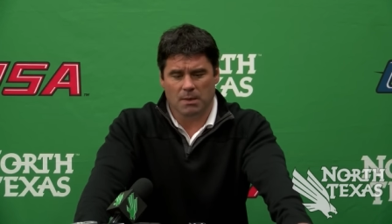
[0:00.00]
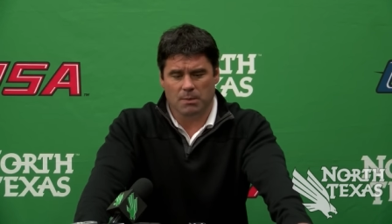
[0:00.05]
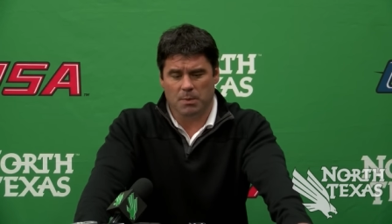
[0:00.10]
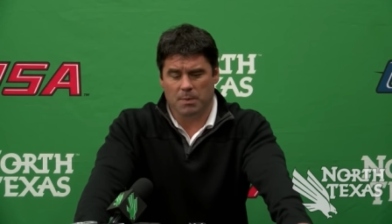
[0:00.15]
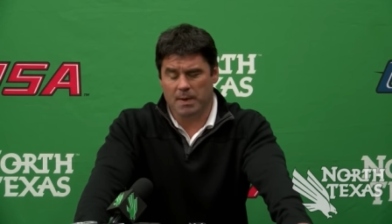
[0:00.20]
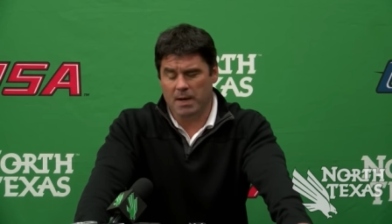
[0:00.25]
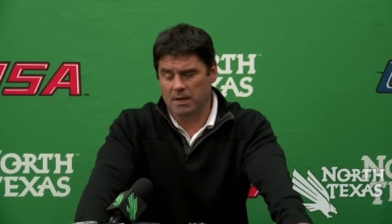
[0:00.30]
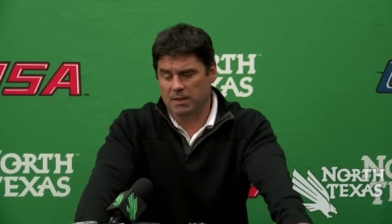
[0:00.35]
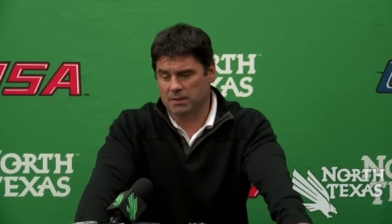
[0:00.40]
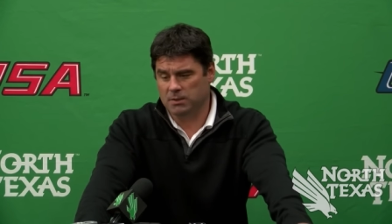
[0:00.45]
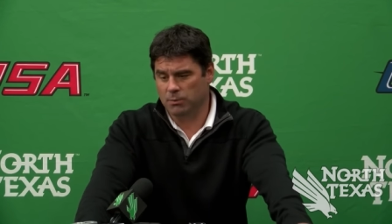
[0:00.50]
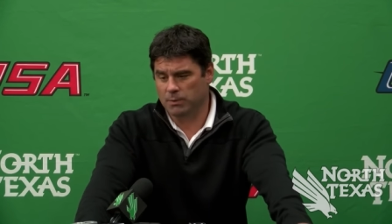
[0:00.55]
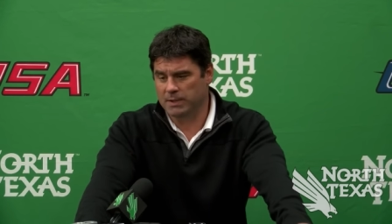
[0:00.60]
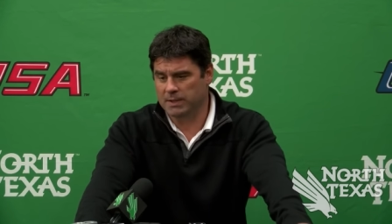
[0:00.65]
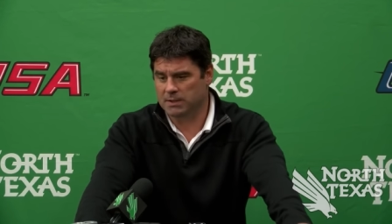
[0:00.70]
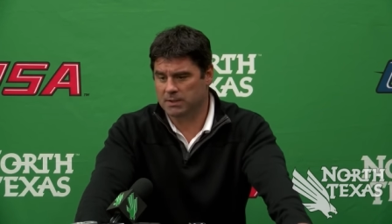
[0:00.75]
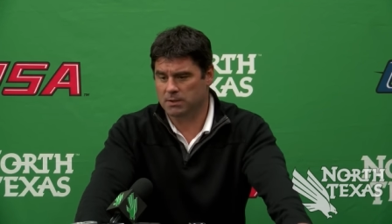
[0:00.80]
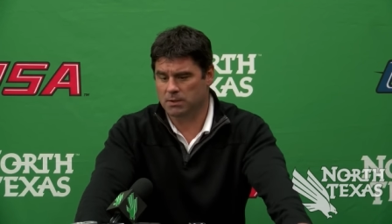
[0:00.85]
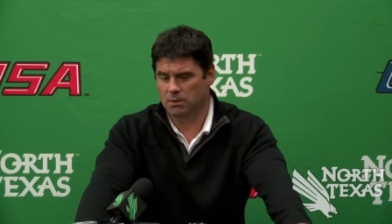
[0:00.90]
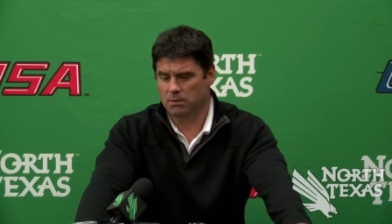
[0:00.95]
preparing this
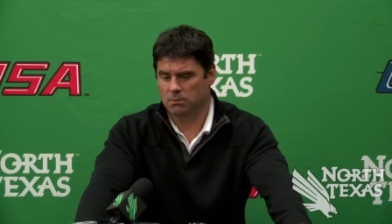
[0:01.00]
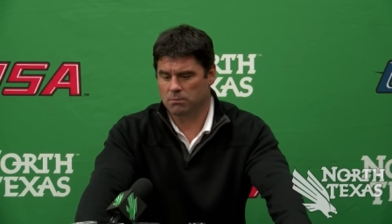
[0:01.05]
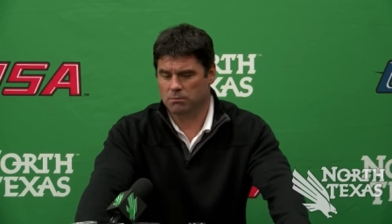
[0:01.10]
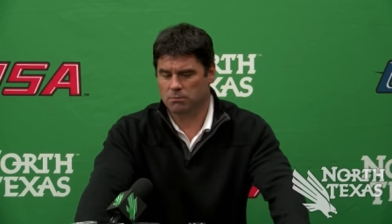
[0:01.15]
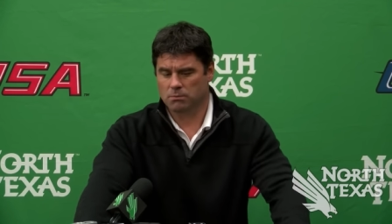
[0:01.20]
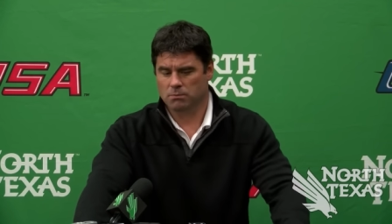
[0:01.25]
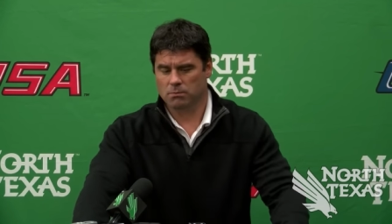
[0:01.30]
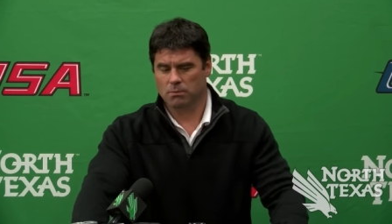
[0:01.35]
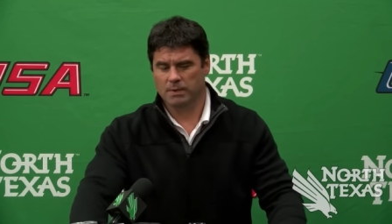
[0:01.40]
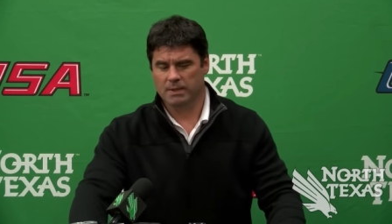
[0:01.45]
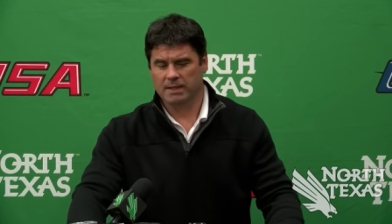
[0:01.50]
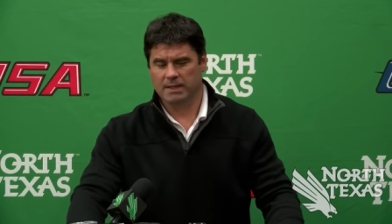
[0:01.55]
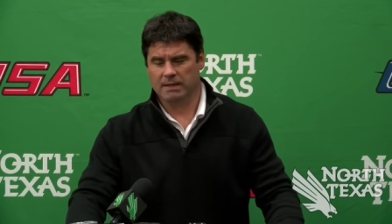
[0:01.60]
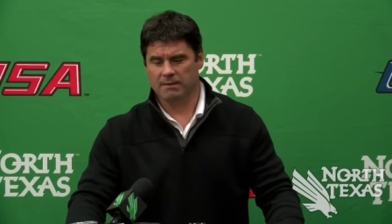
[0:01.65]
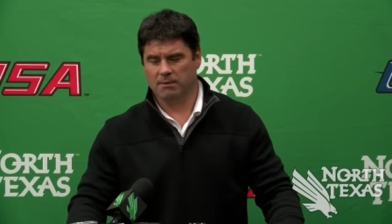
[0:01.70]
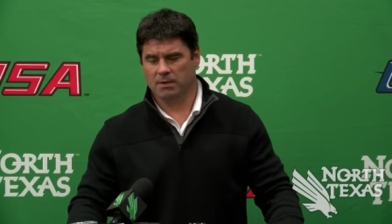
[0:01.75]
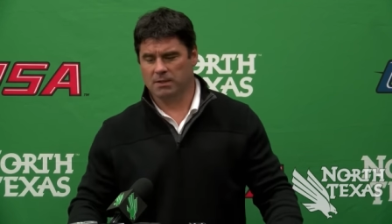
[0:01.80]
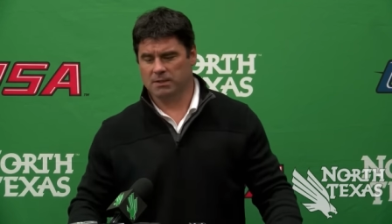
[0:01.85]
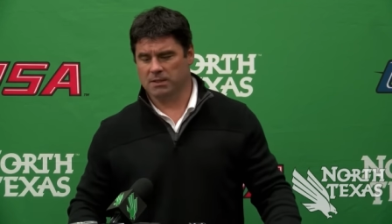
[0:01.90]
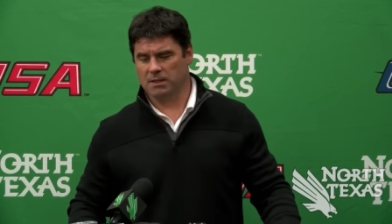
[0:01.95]
week so we can
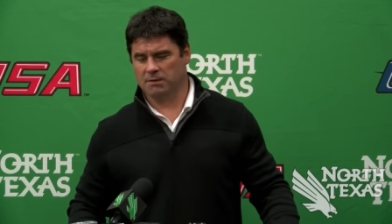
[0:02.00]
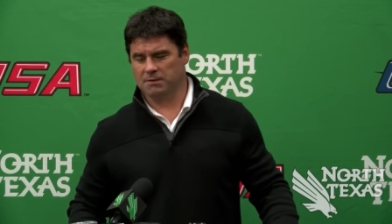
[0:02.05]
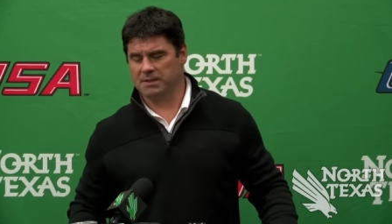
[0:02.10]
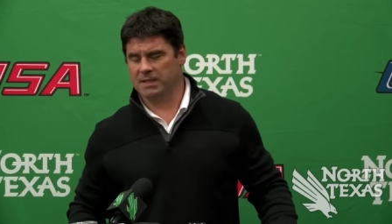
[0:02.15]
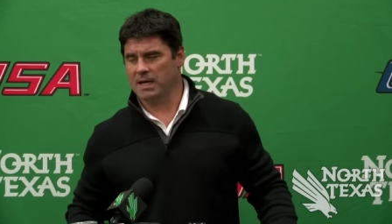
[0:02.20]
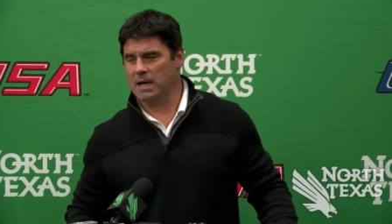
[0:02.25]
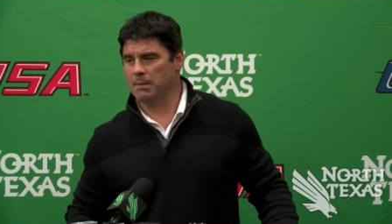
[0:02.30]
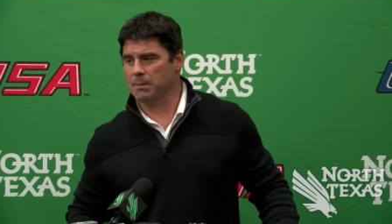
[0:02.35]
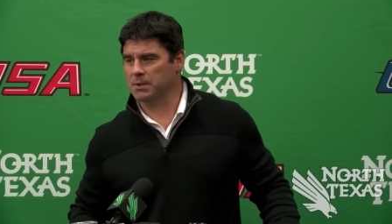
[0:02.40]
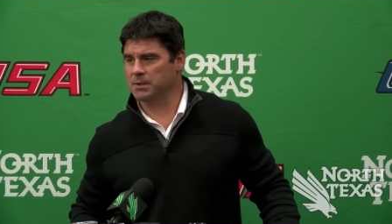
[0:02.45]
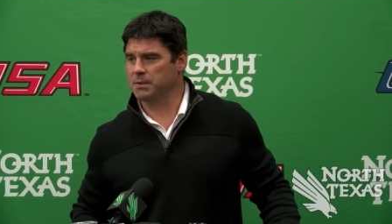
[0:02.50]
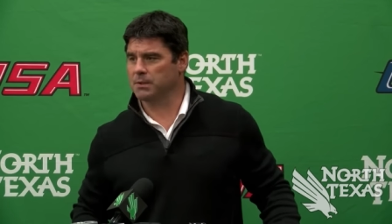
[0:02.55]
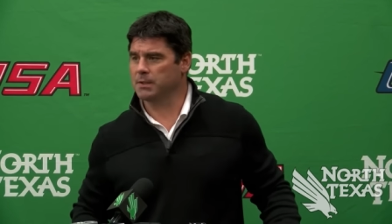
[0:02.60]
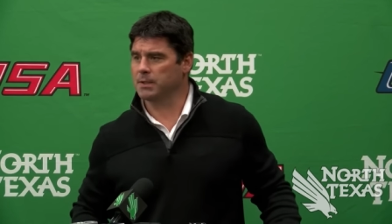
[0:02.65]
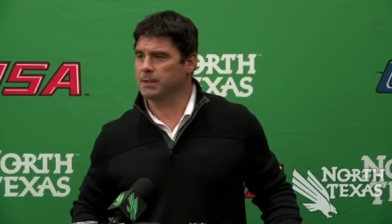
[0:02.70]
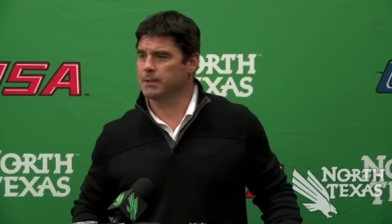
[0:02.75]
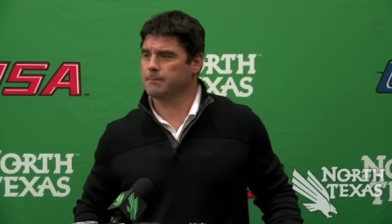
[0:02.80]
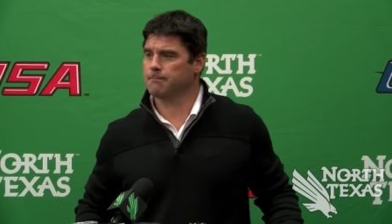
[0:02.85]
give ourselves the opportunity.